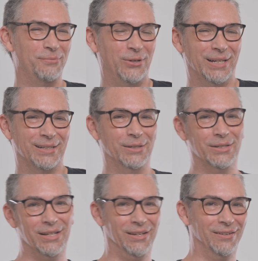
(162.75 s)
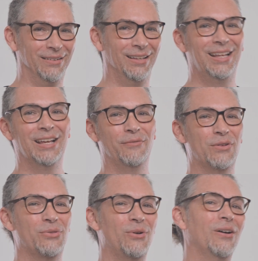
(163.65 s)
morning cartoon. If you
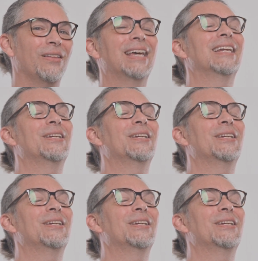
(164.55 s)
throw all that